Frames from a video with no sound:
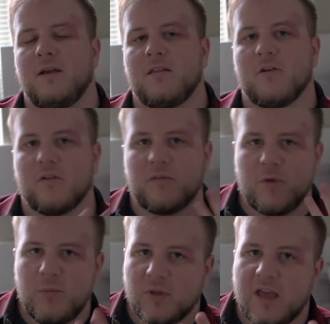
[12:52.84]
There are
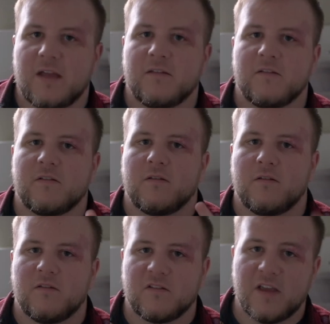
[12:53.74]
3 plans:
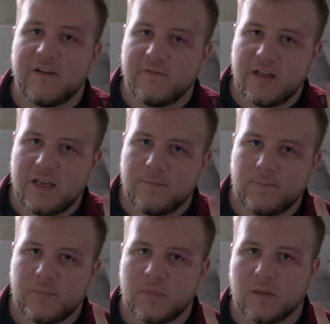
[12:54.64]
safety,
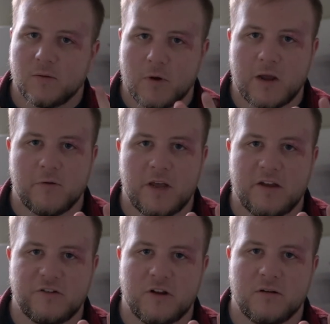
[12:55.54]

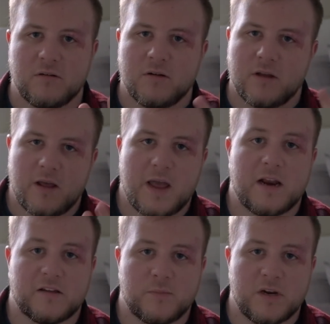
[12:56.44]
recreation, and
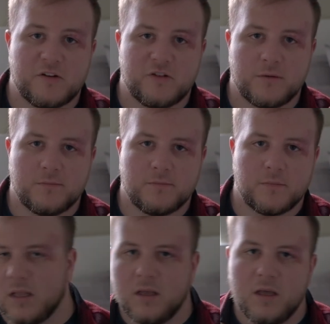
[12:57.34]
expedition.
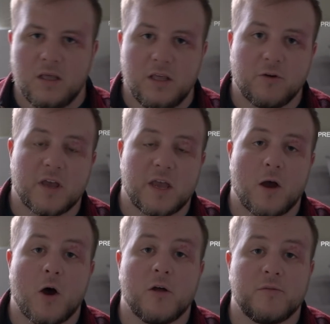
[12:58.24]
You can get
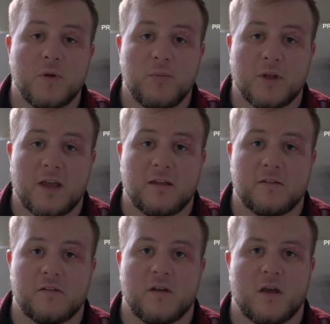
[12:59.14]
all 3
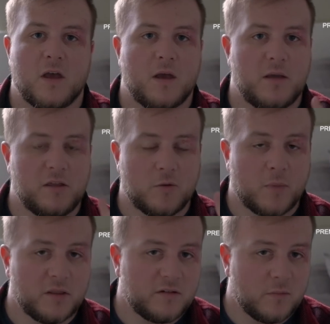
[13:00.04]
plans either
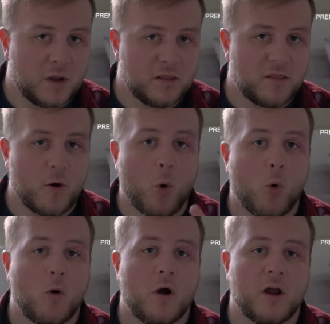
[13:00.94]
month-to-month
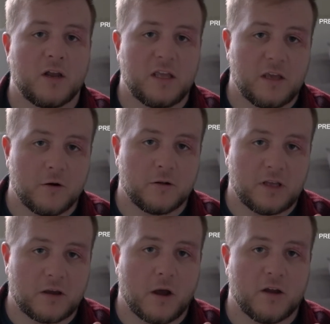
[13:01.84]
or on a yearly
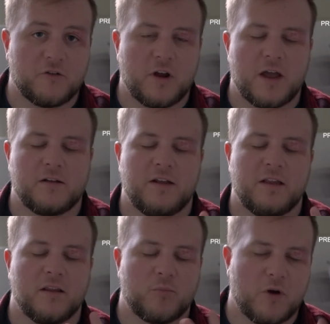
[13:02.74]
contract,
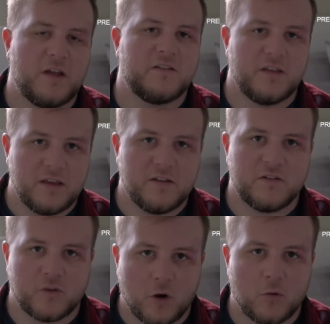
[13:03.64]
and the price is
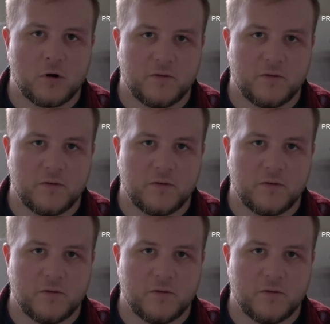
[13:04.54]
lower